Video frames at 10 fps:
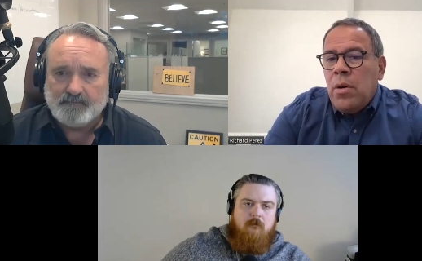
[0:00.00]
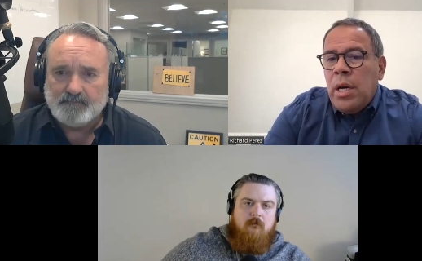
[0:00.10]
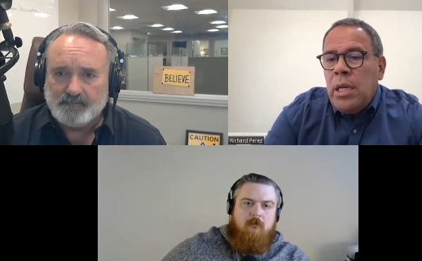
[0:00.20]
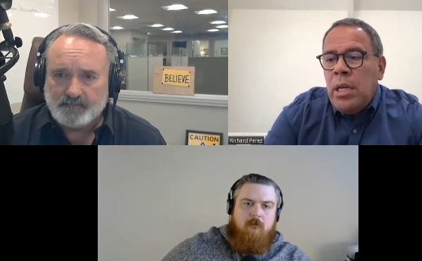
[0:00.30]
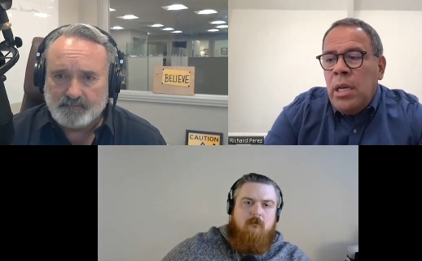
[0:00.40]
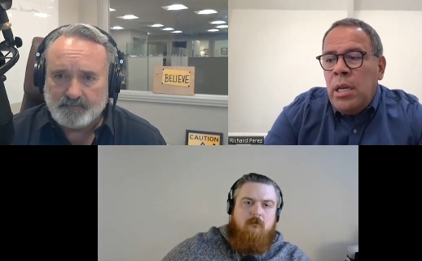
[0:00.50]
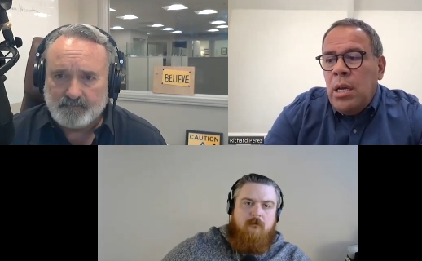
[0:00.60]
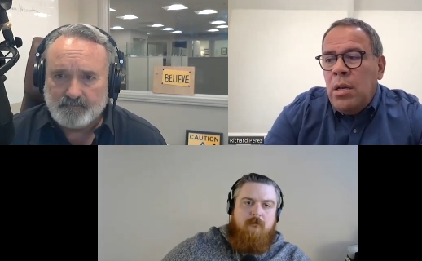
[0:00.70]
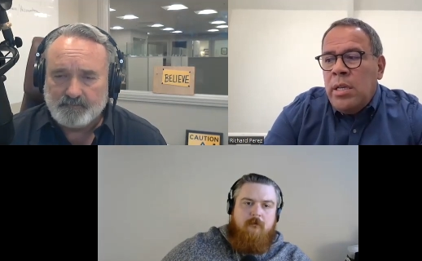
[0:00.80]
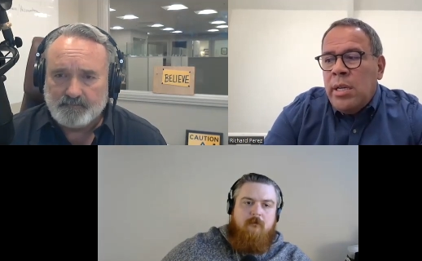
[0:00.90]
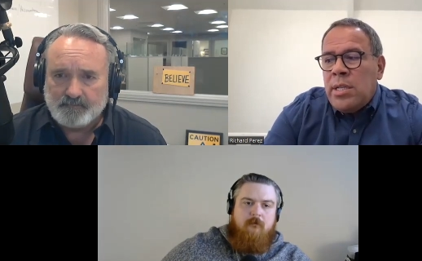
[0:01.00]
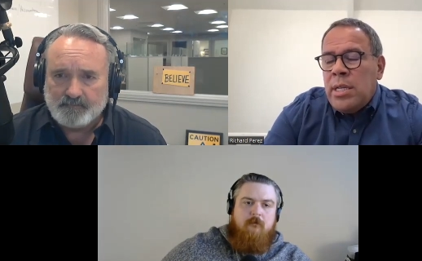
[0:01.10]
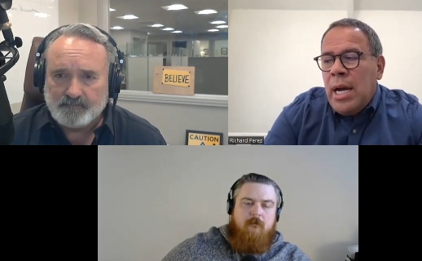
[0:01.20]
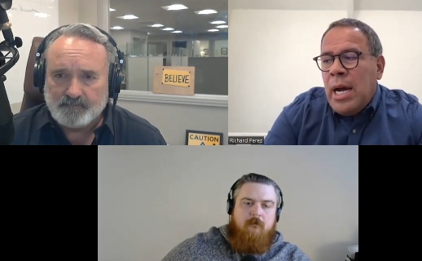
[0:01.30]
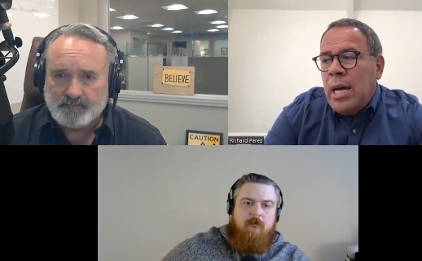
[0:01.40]
Speaker 1: right it, it does
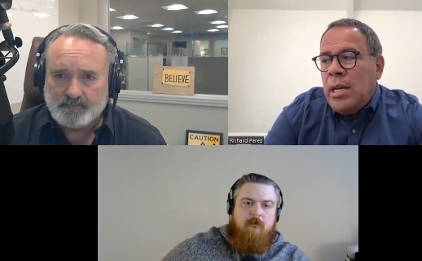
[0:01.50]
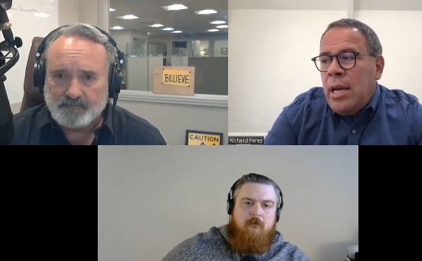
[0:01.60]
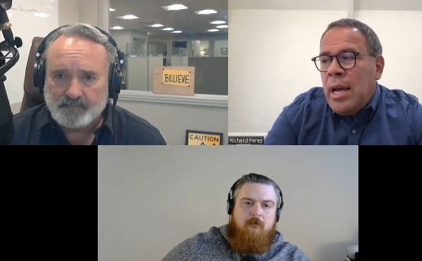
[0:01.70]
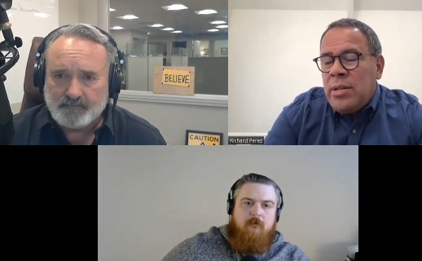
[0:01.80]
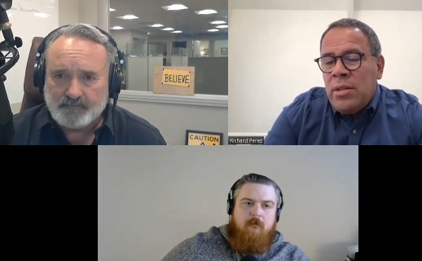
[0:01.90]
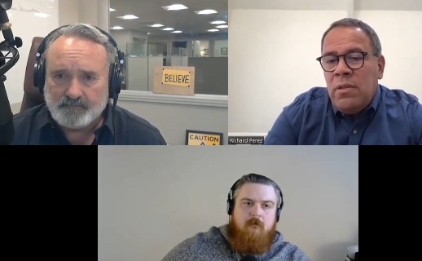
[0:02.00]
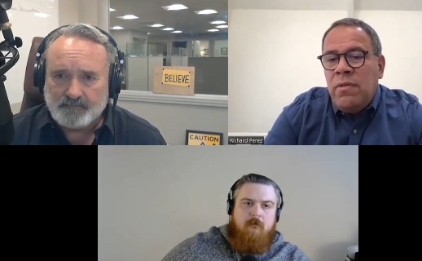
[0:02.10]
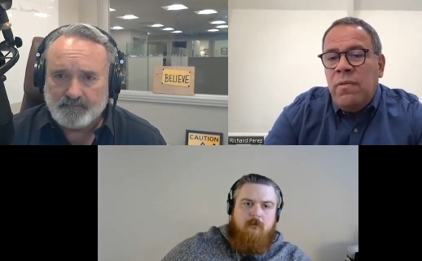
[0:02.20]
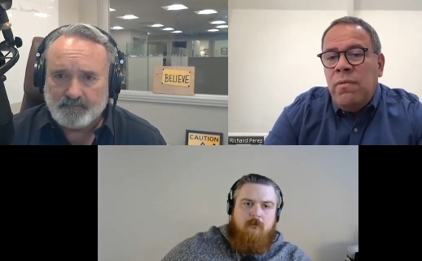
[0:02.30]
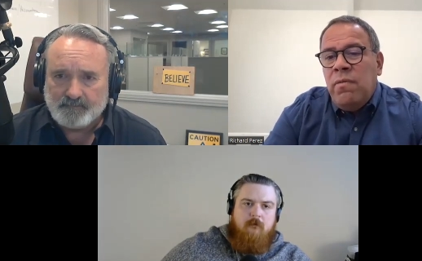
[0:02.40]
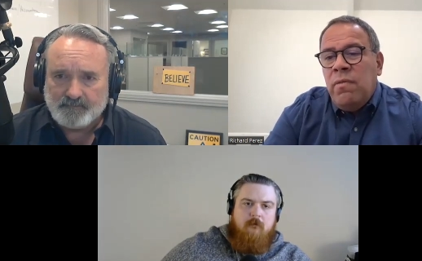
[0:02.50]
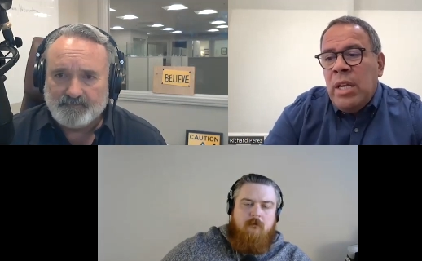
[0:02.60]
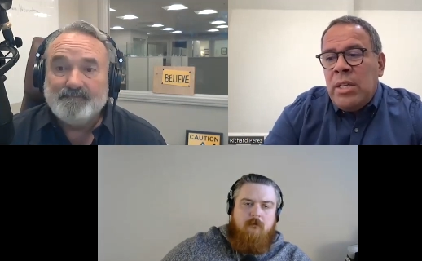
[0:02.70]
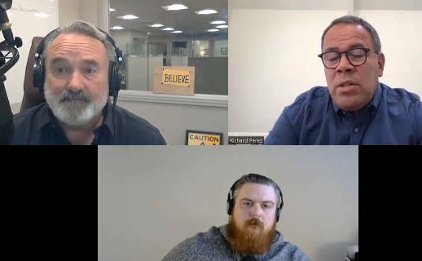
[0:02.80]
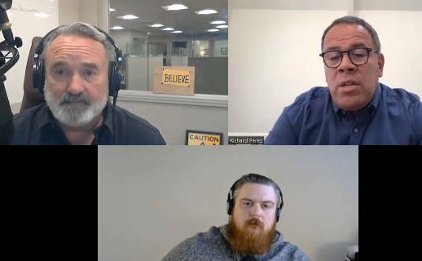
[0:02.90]
not actually
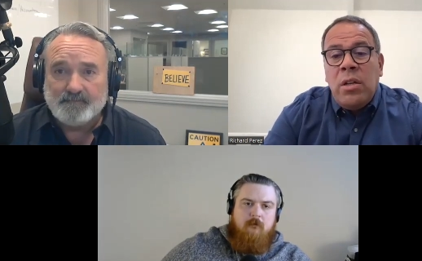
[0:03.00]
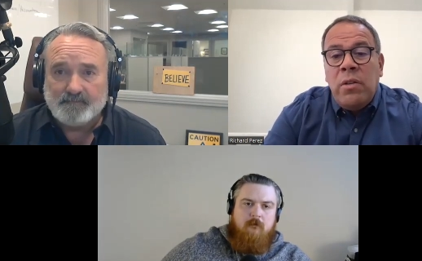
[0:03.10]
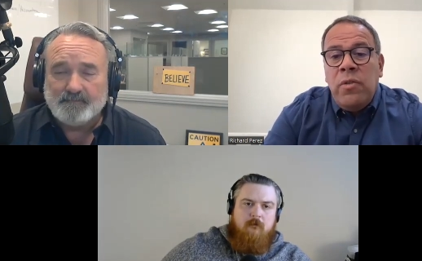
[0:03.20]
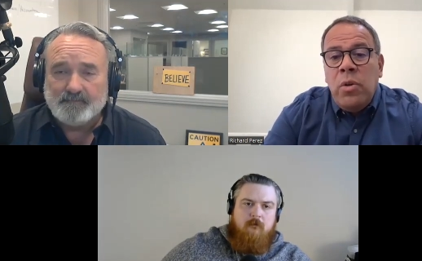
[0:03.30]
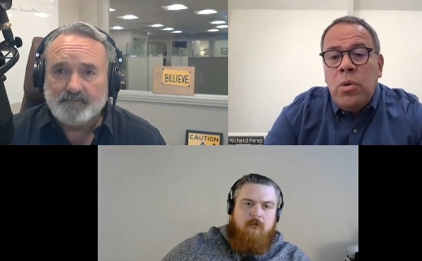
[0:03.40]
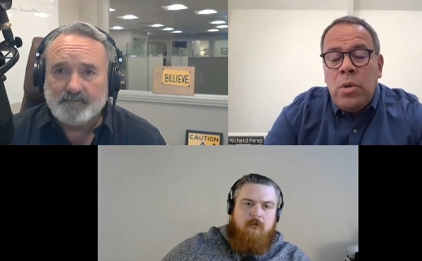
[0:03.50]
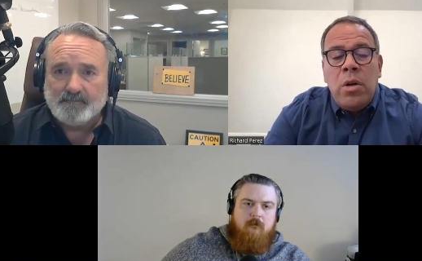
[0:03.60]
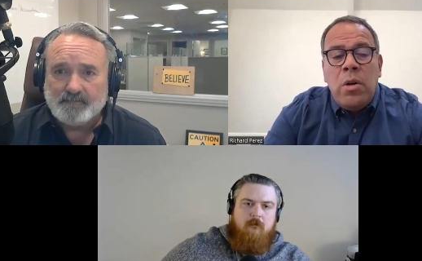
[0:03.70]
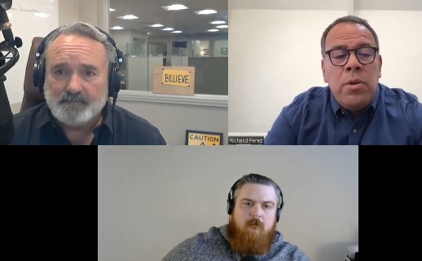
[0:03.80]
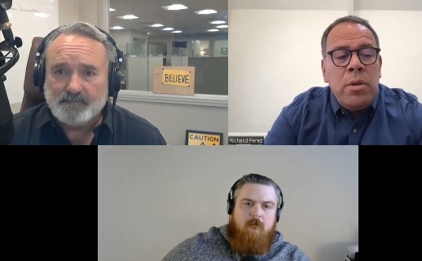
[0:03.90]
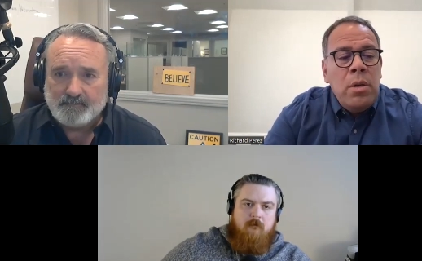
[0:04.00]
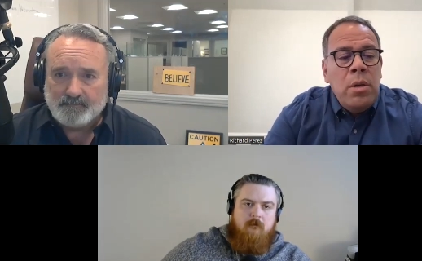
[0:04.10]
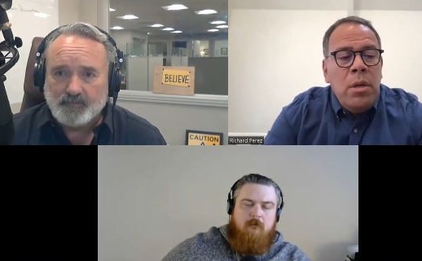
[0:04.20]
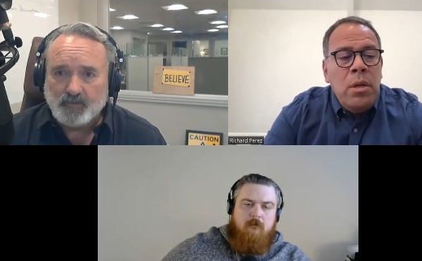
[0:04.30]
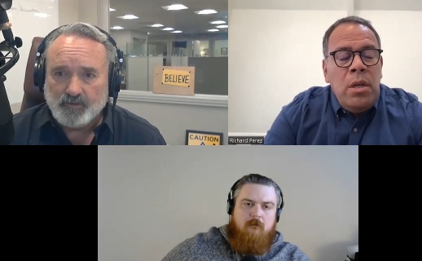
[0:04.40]
necessarily fuel growth
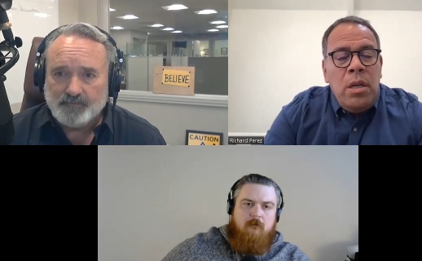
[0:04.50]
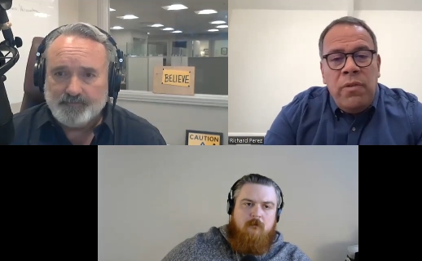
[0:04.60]
right.